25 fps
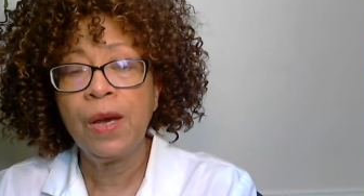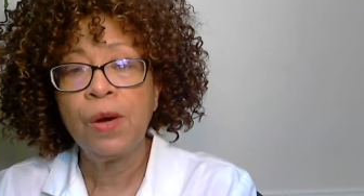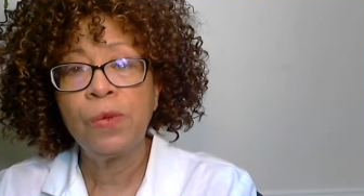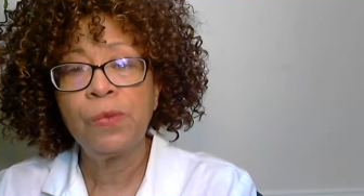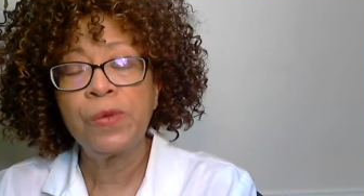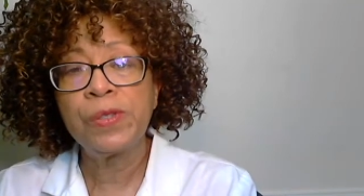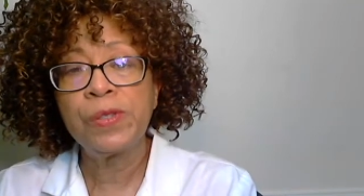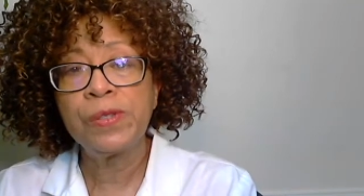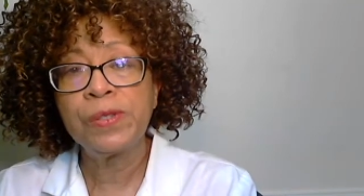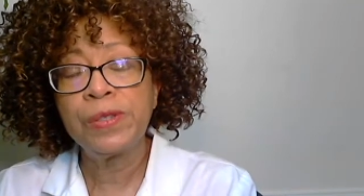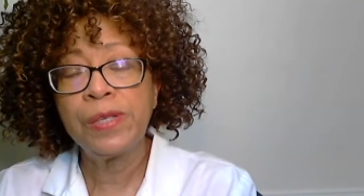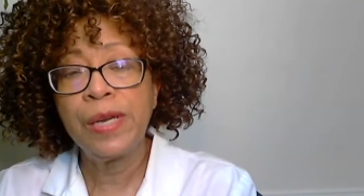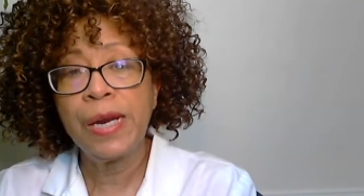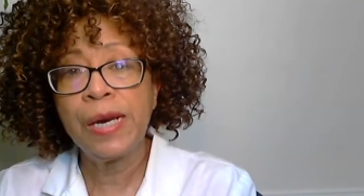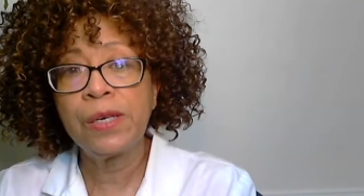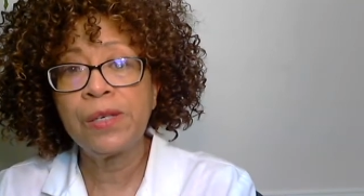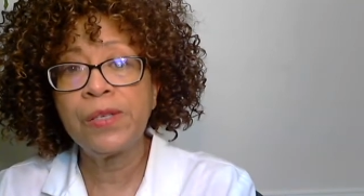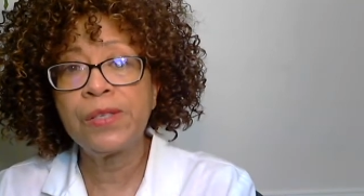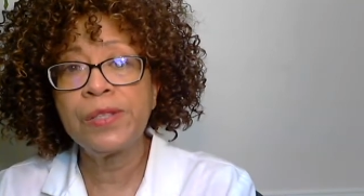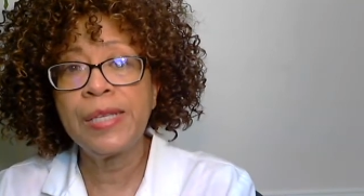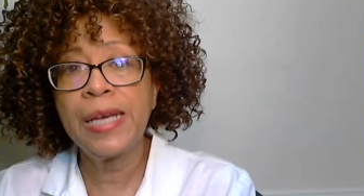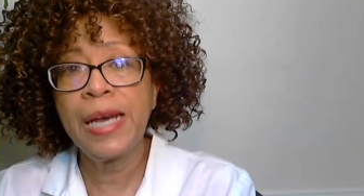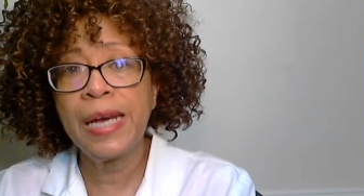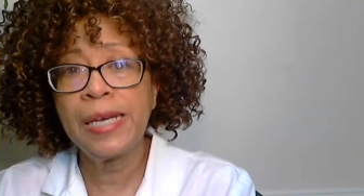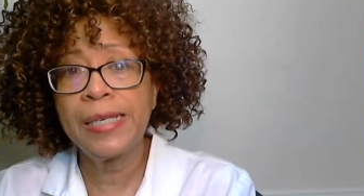will
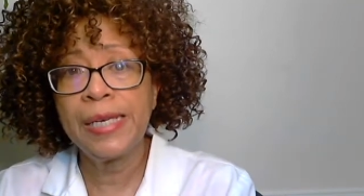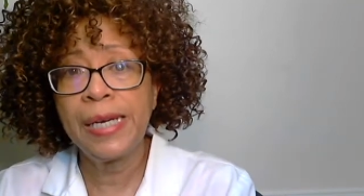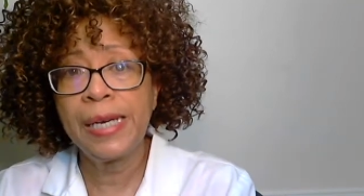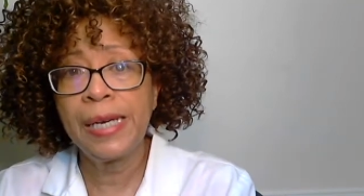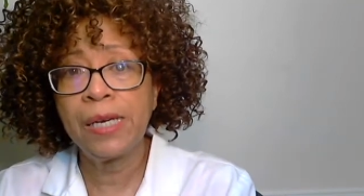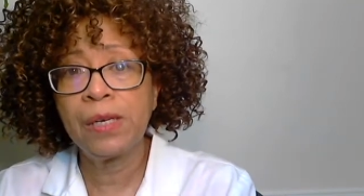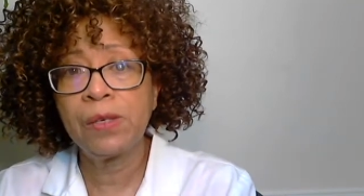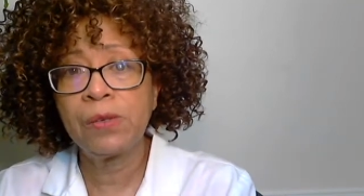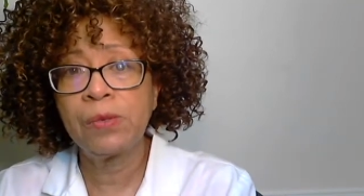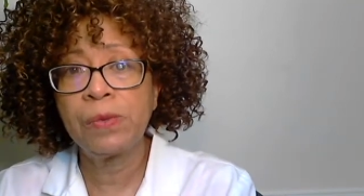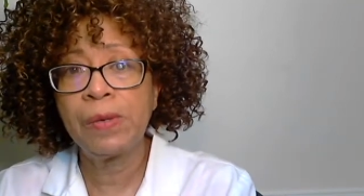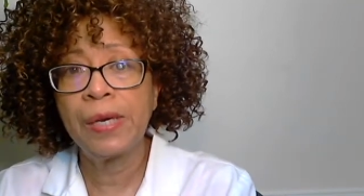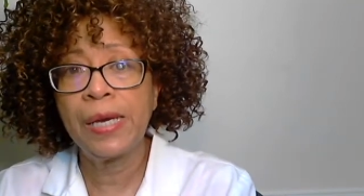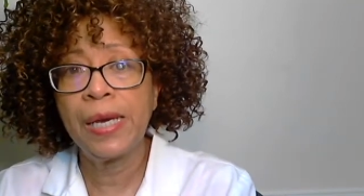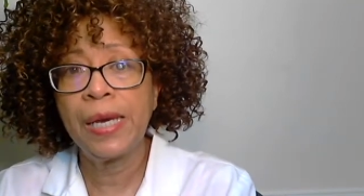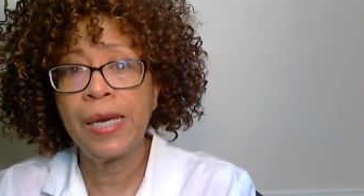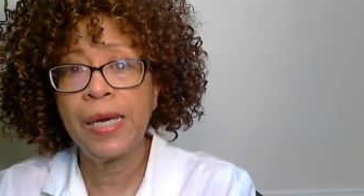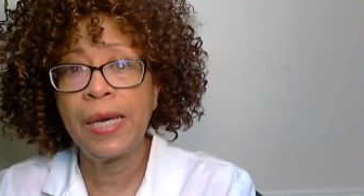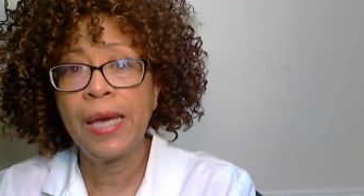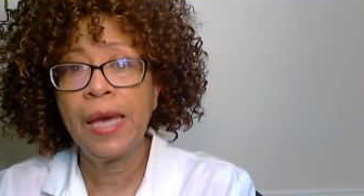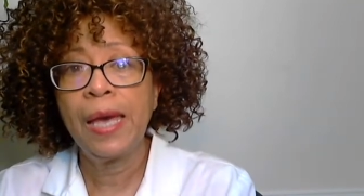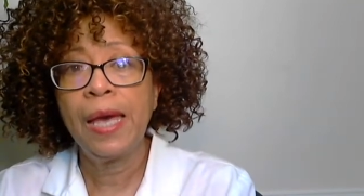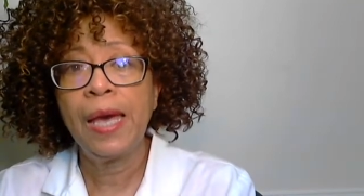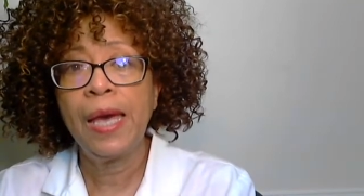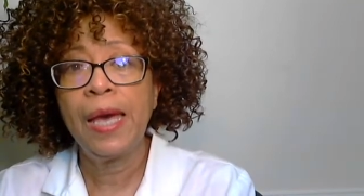narrow that
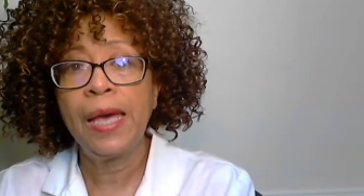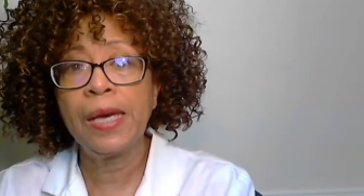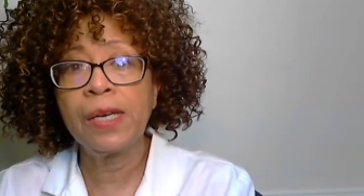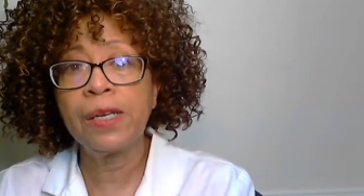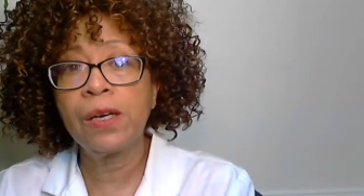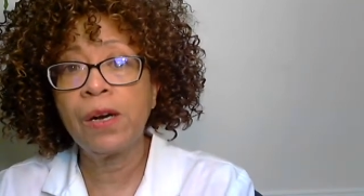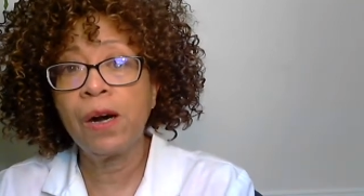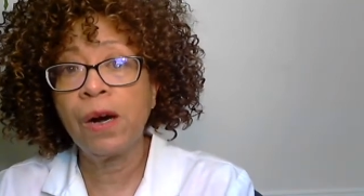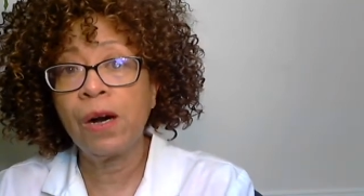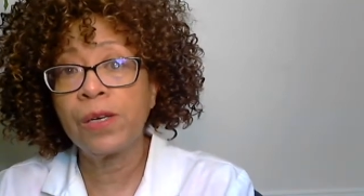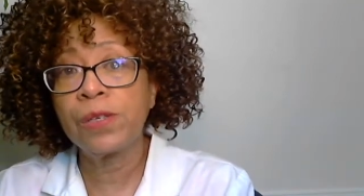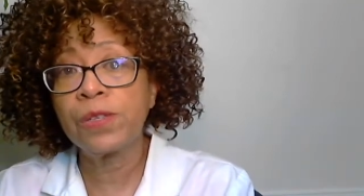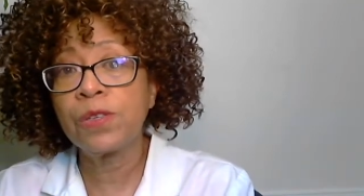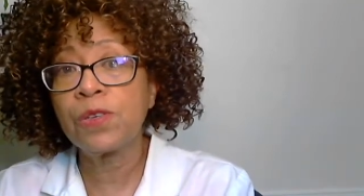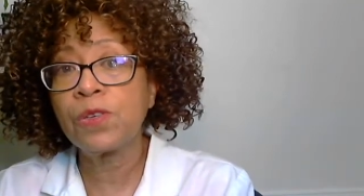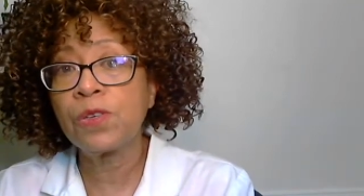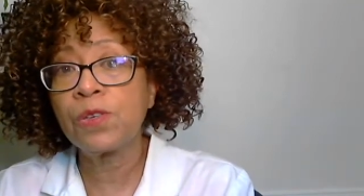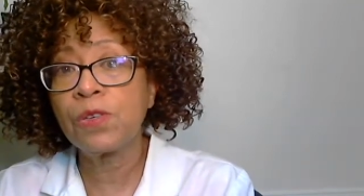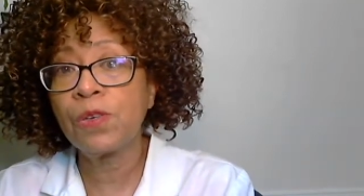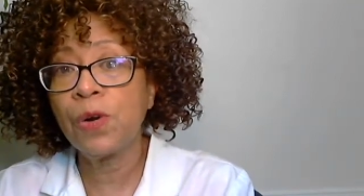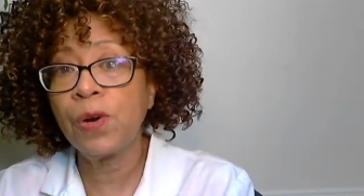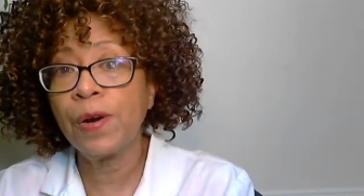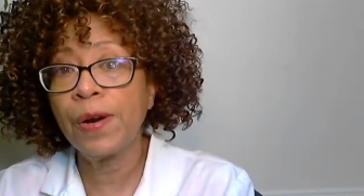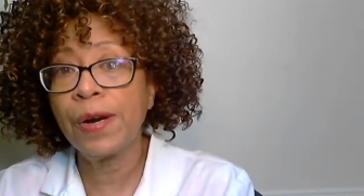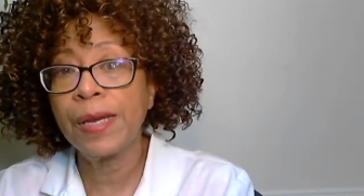airway and cause
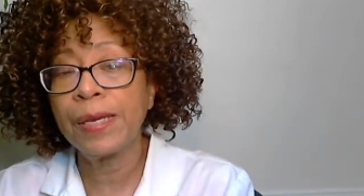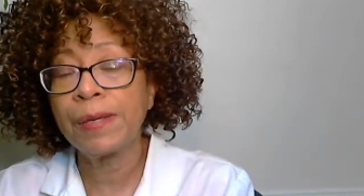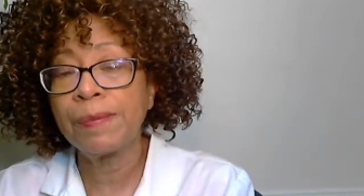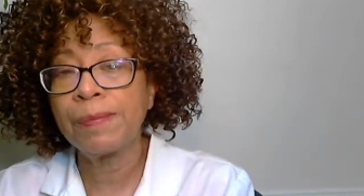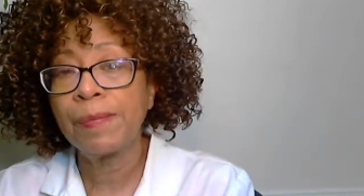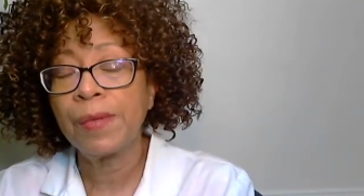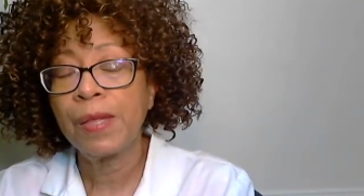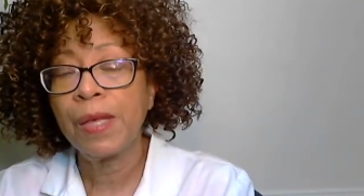snoring.